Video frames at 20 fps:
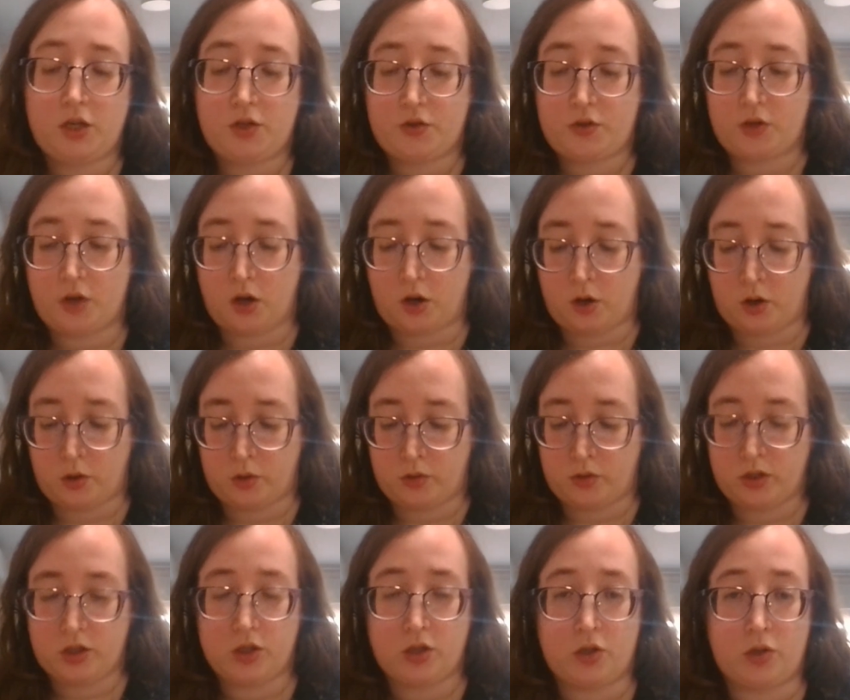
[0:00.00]

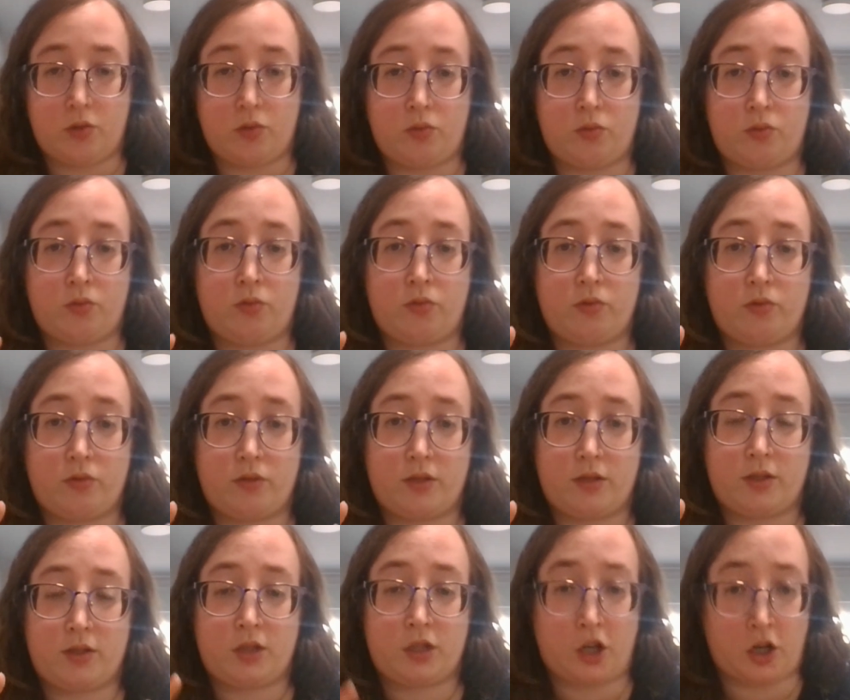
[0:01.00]
So you
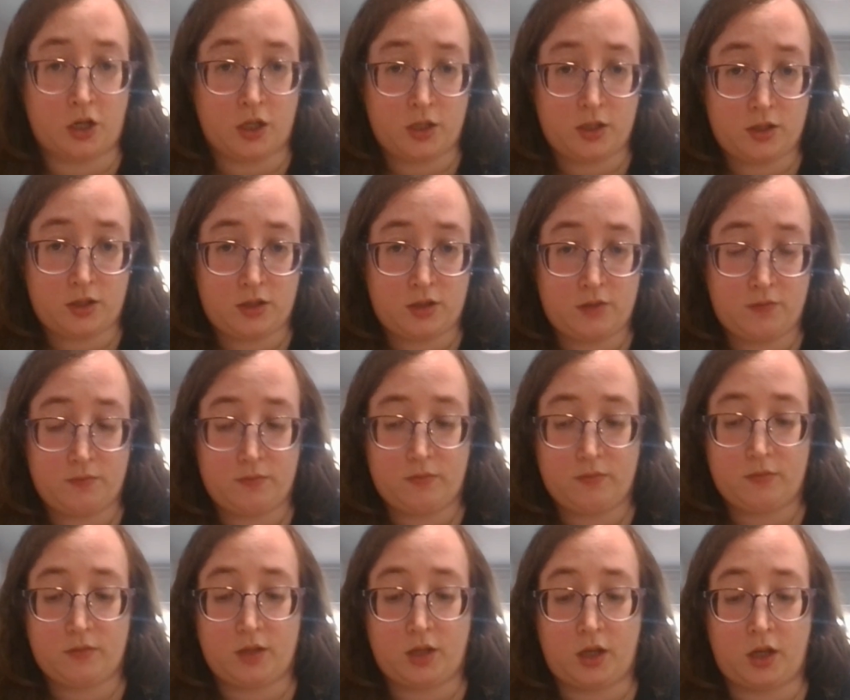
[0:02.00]
start
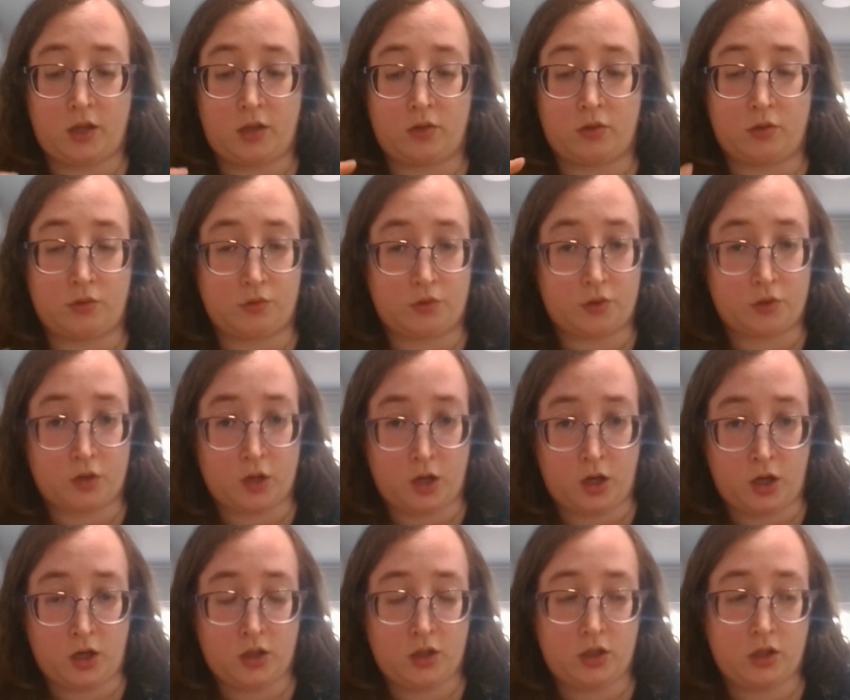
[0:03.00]
in Goose
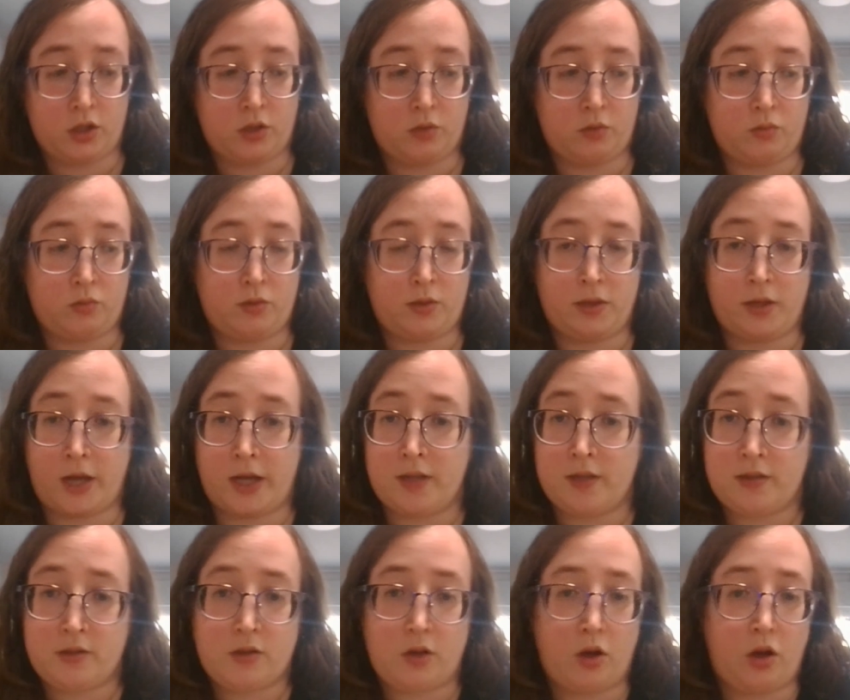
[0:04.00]
Claw, you
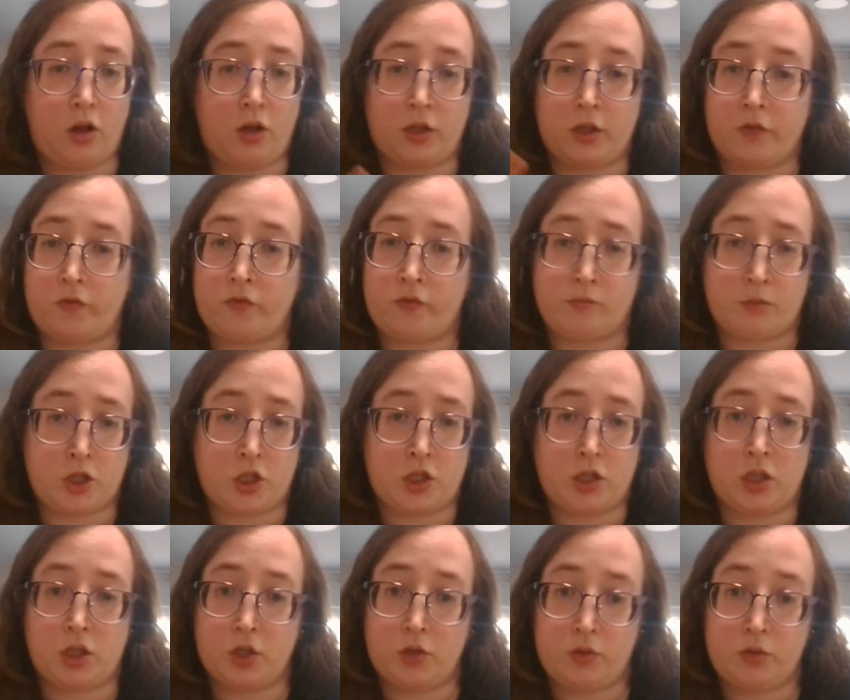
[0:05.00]
get all the
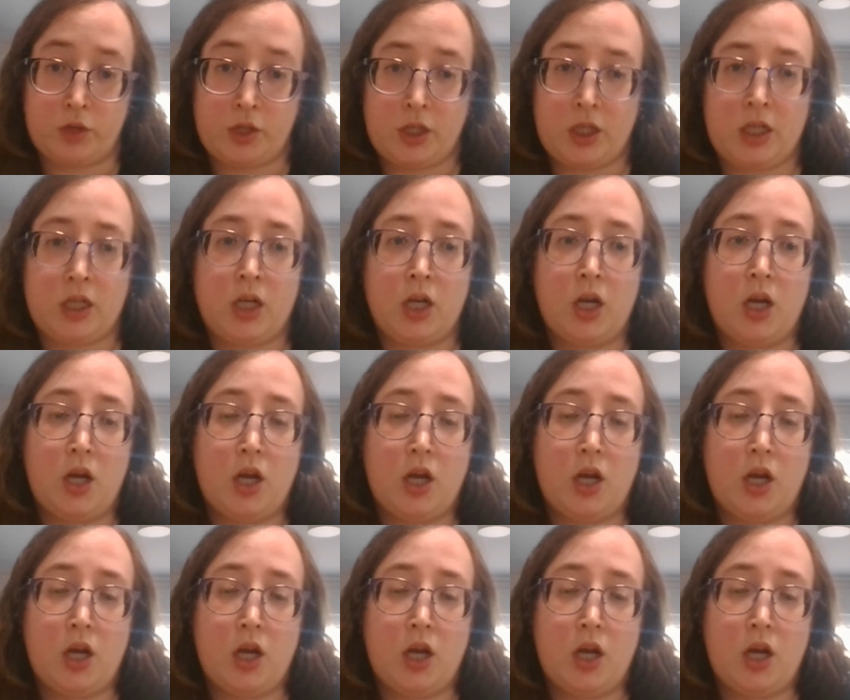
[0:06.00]
information that you need,